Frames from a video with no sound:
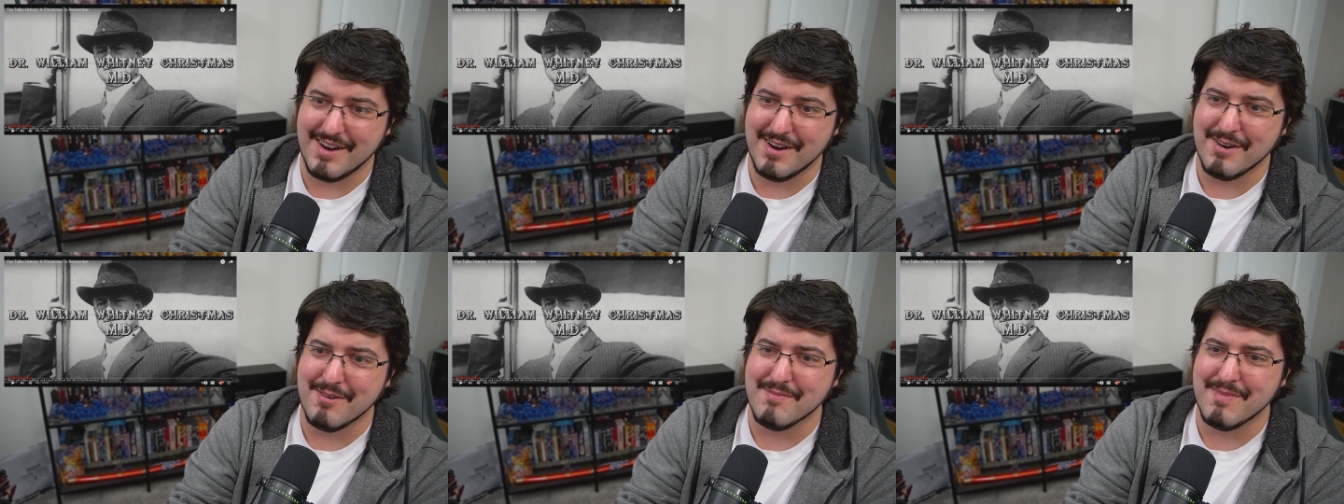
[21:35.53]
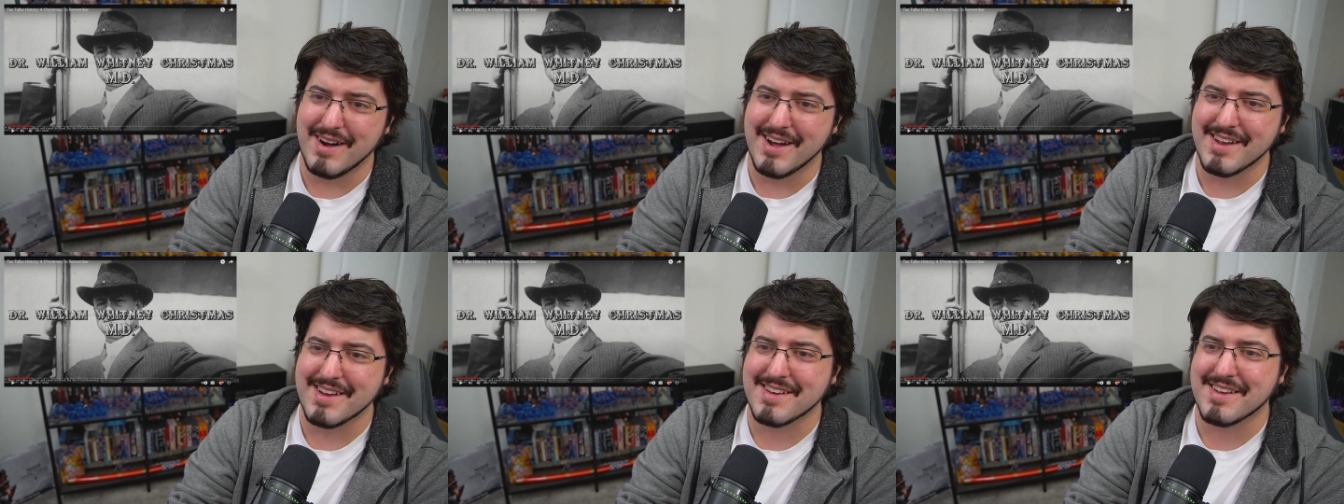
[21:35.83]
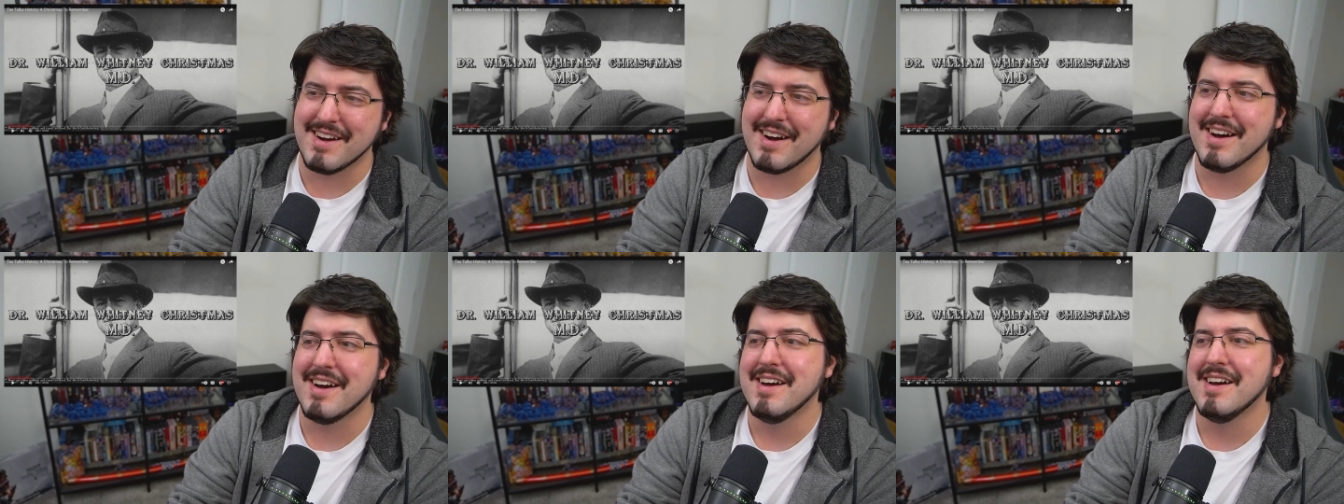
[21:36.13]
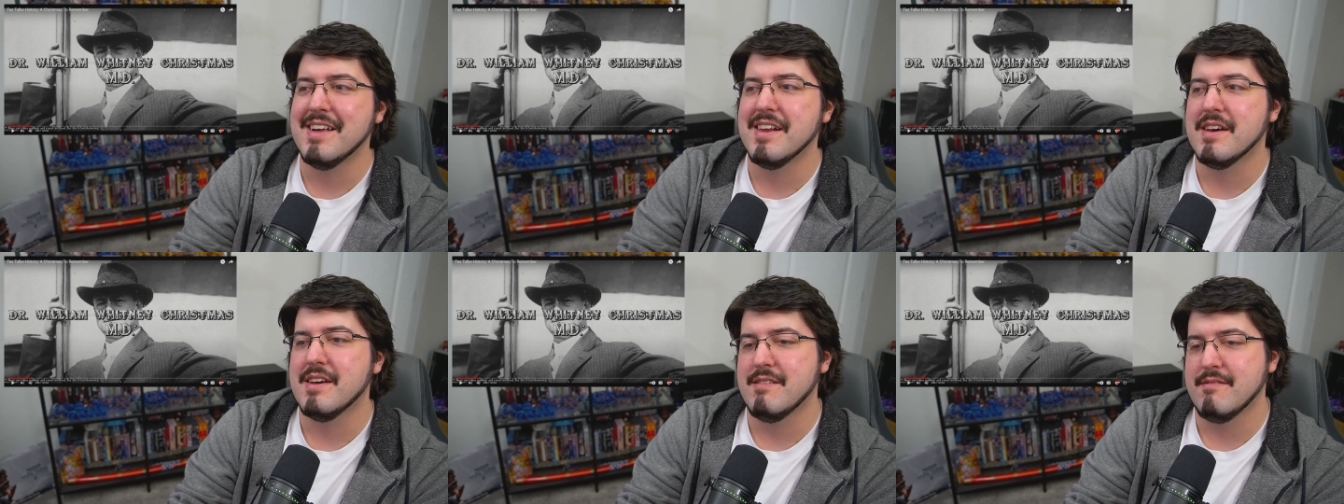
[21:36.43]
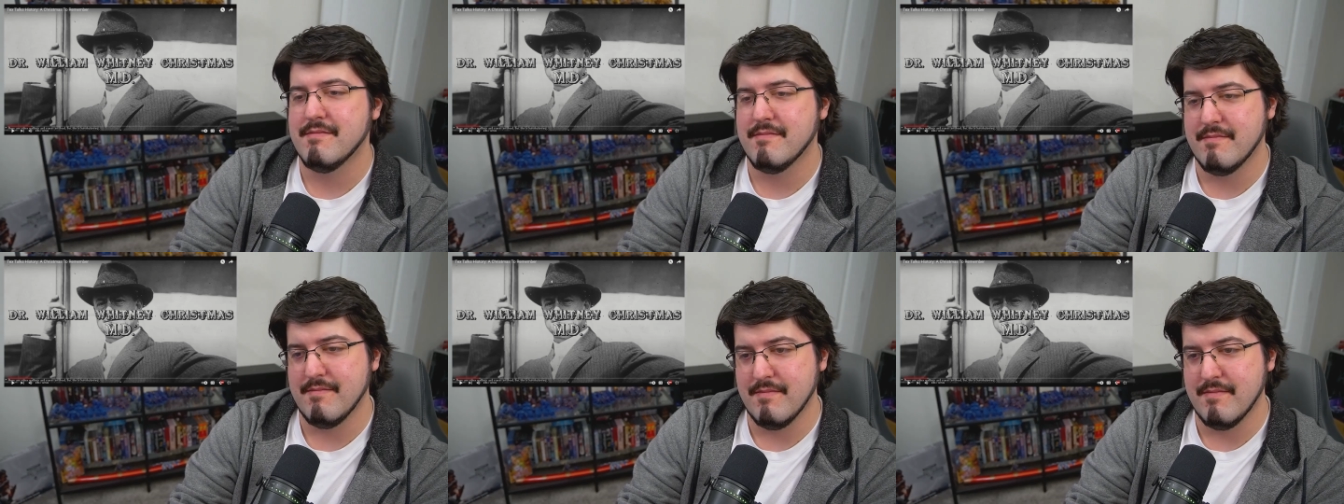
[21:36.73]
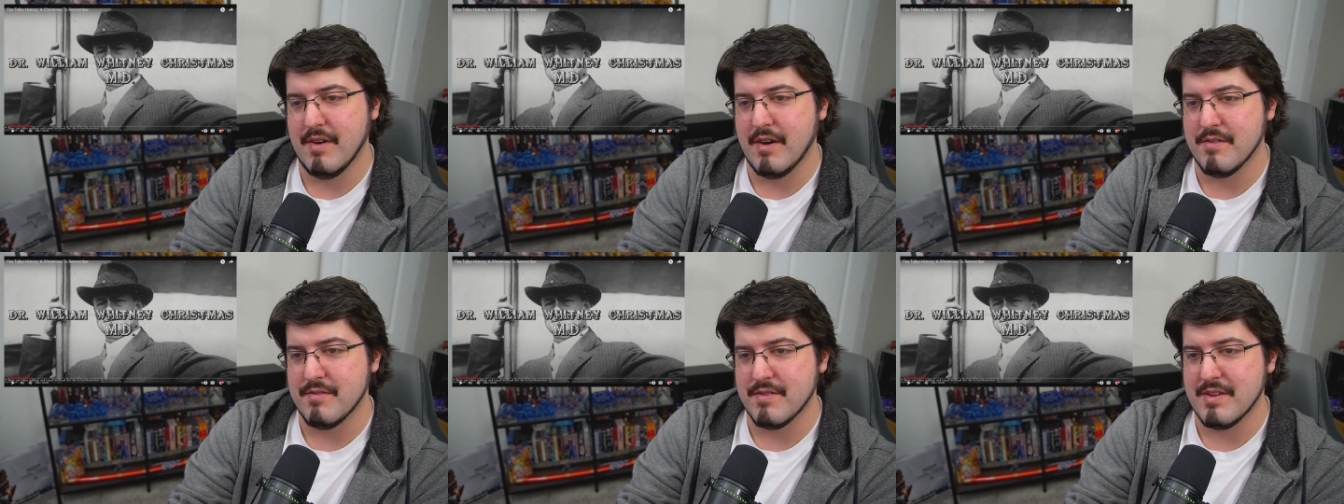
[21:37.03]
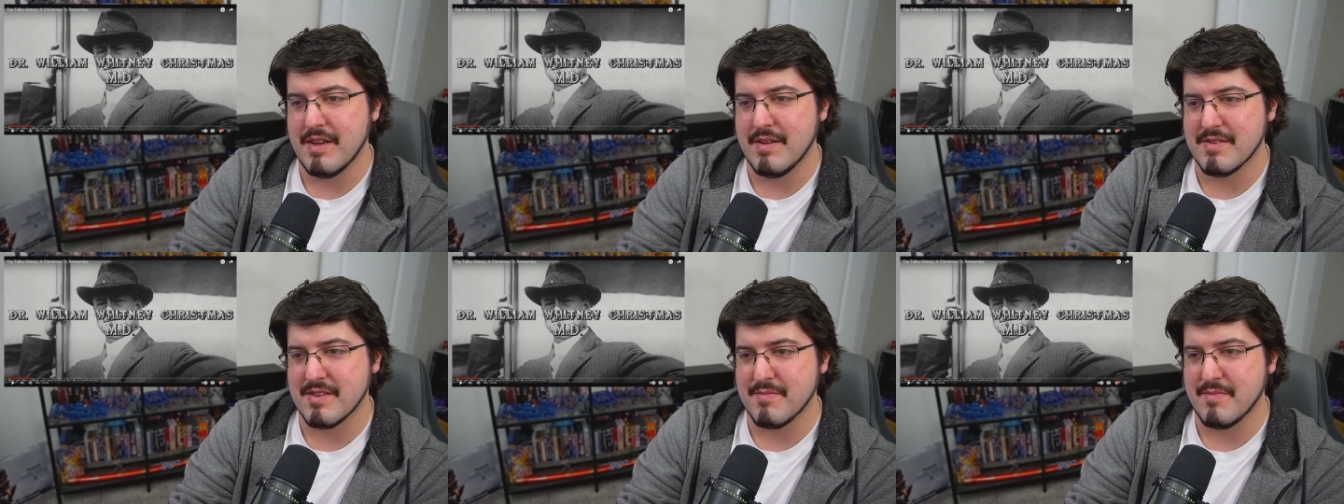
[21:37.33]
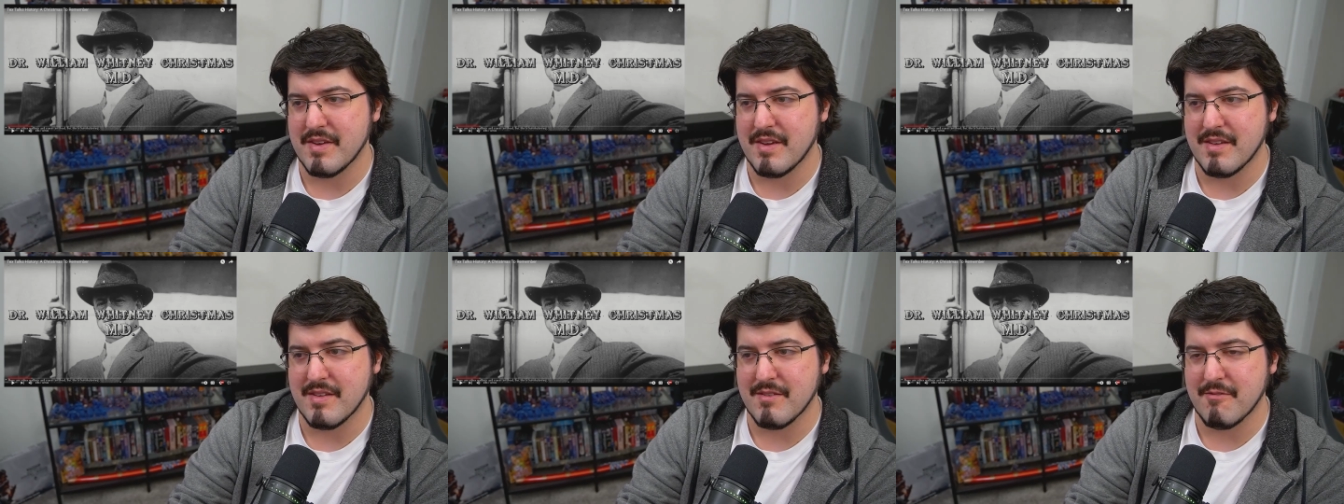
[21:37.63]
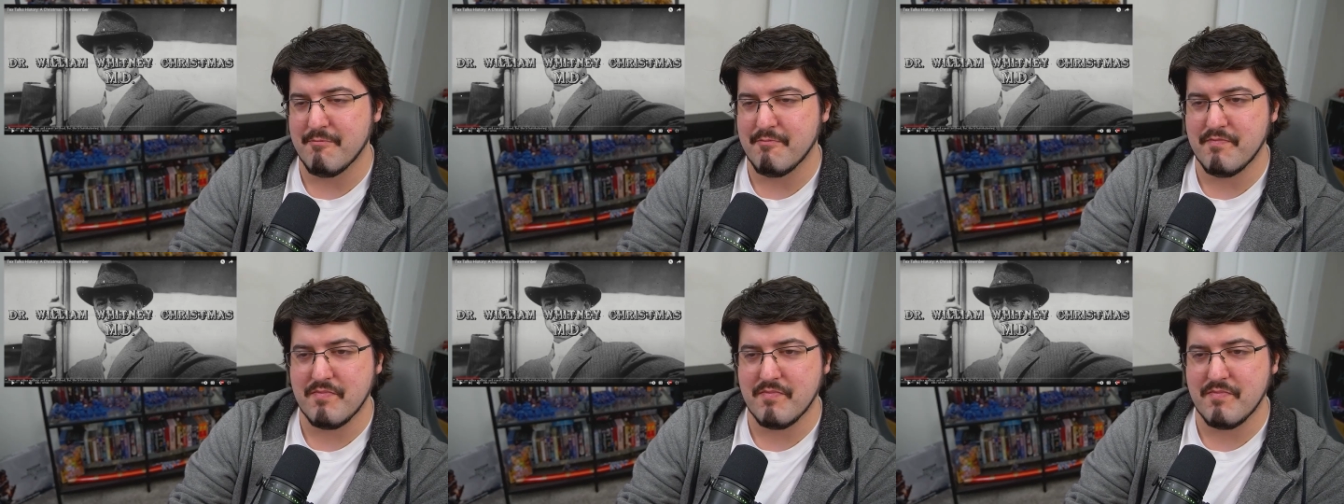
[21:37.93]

Oh my god. Other names and spellings